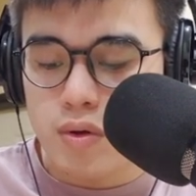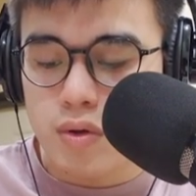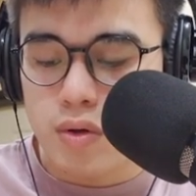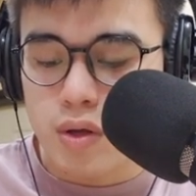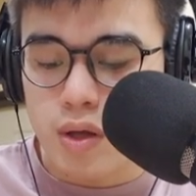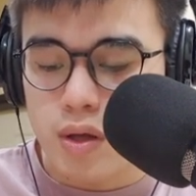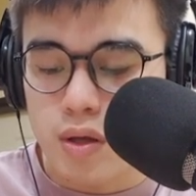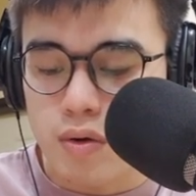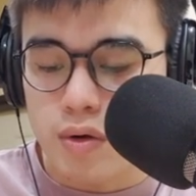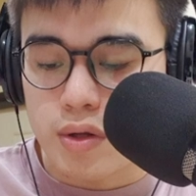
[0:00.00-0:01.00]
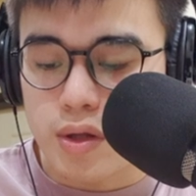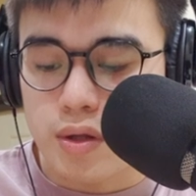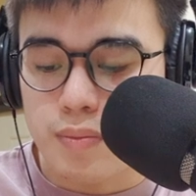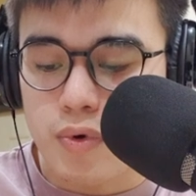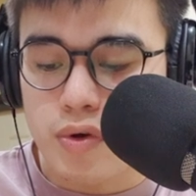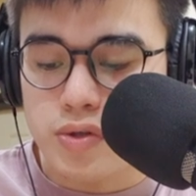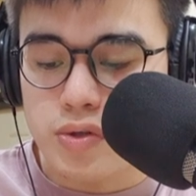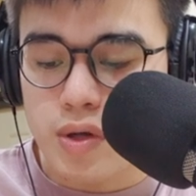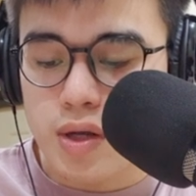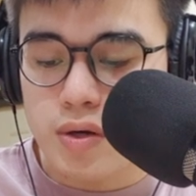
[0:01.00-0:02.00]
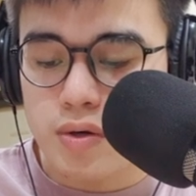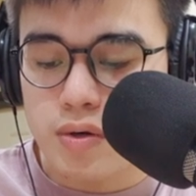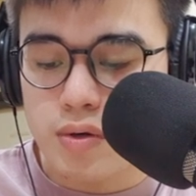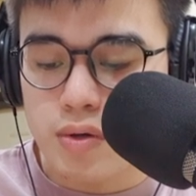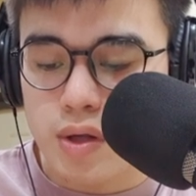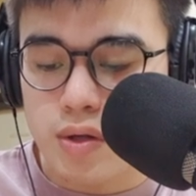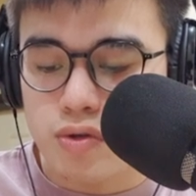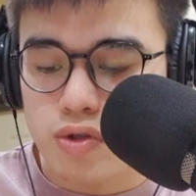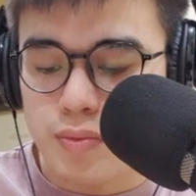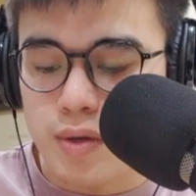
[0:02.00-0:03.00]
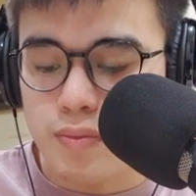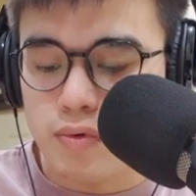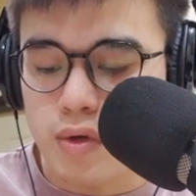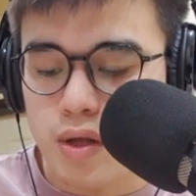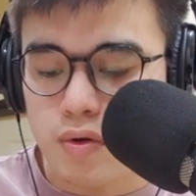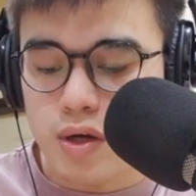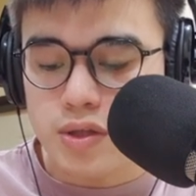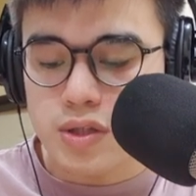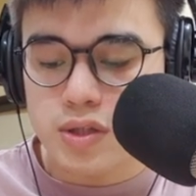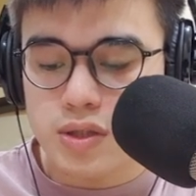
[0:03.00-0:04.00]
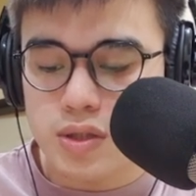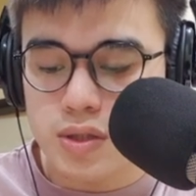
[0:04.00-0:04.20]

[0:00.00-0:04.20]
Okay, connecting the points together, then you should be able to get your answers.